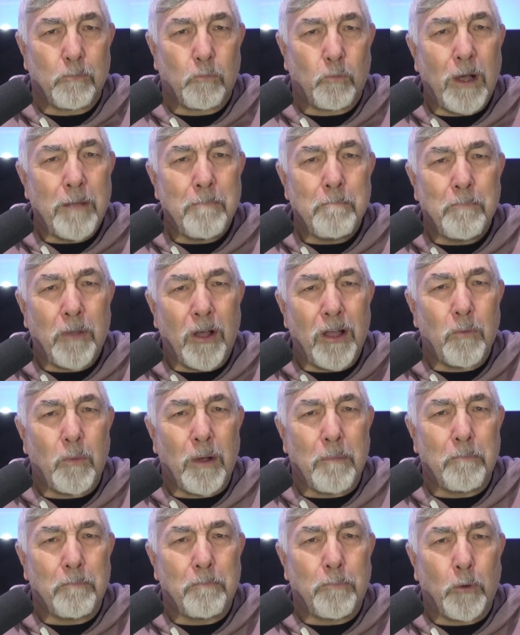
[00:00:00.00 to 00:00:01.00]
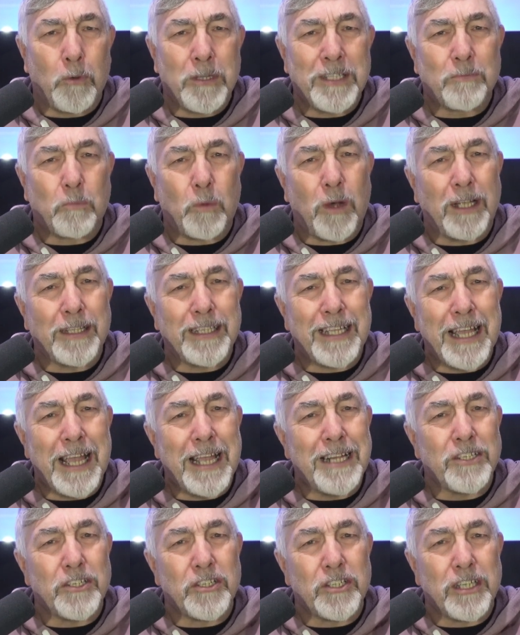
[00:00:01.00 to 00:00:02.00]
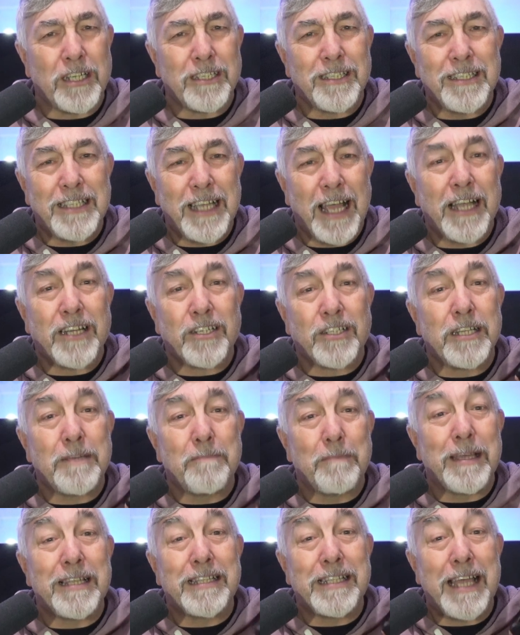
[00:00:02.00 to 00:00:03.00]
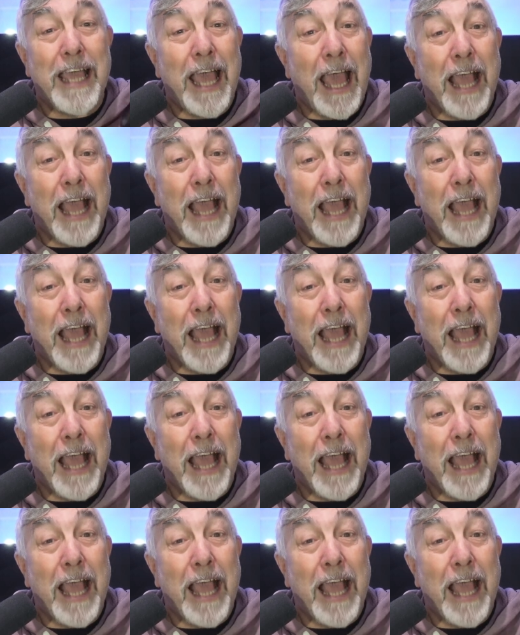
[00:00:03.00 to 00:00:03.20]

1 by 1.1 inch doesn't actually mean the